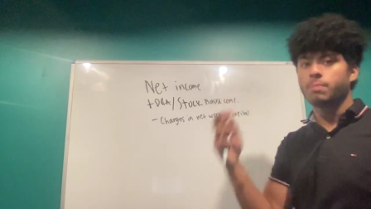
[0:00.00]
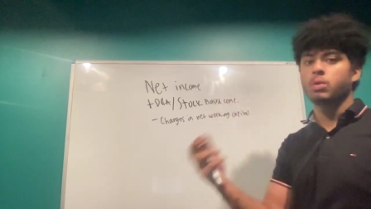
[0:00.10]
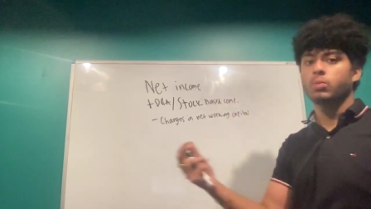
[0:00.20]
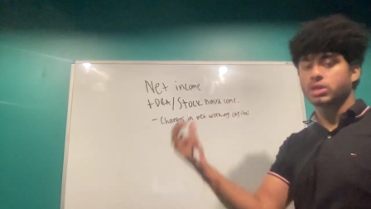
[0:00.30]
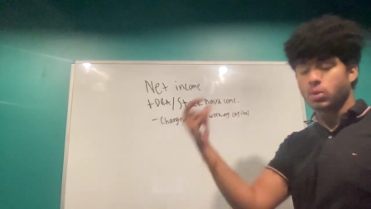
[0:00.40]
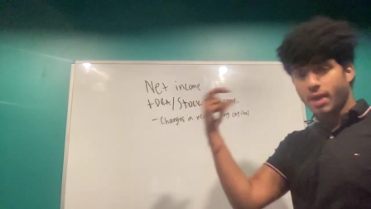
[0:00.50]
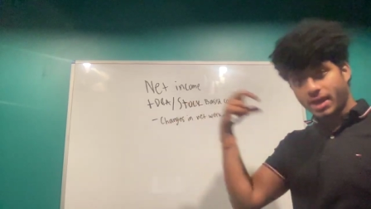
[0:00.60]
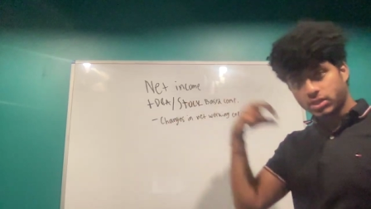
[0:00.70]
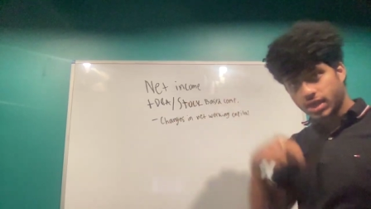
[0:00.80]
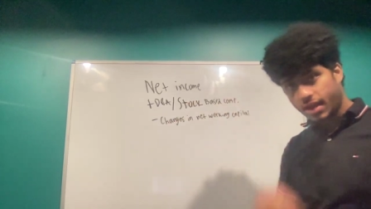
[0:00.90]
but we don't
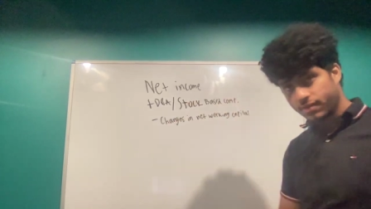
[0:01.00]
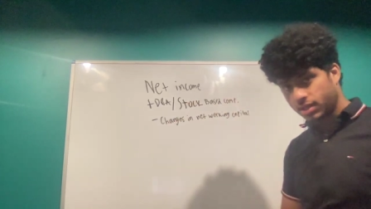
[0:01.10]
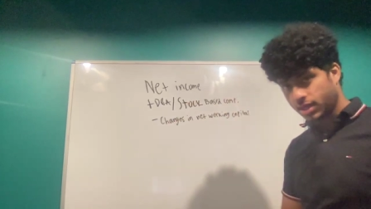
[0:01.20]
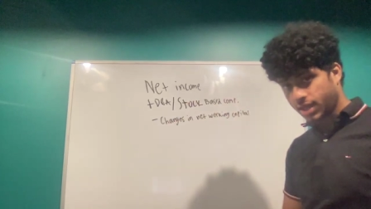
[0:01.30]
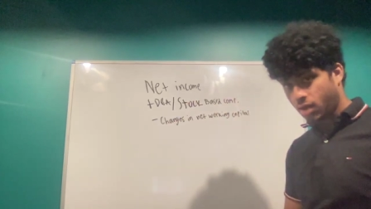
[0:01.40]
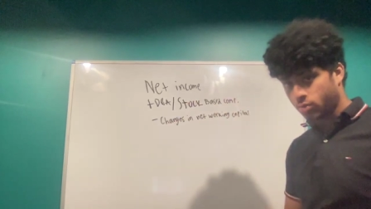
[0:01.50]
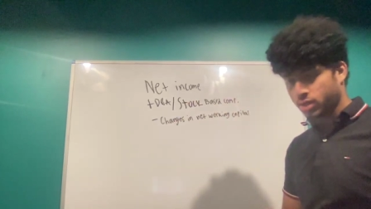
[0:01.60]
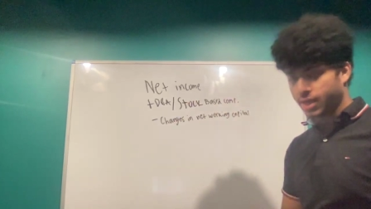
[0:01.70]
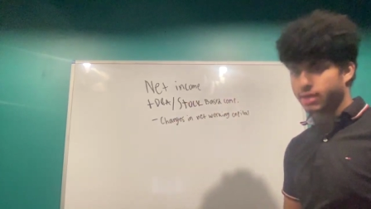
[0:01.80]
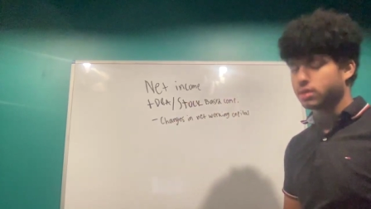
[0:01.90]
actually have in the account
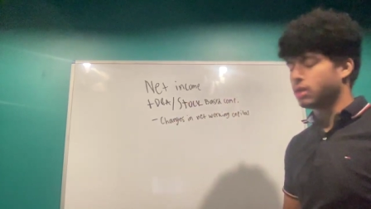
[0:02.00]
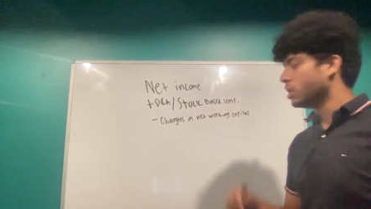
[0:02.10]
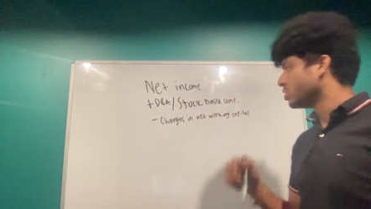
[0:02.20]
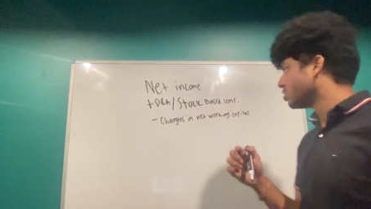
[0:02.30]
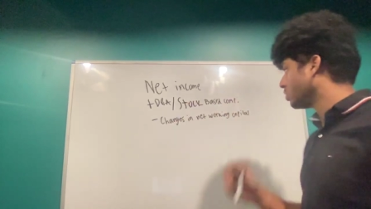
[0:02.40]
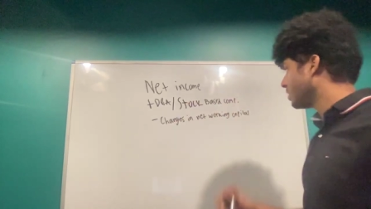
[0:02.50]
yet. So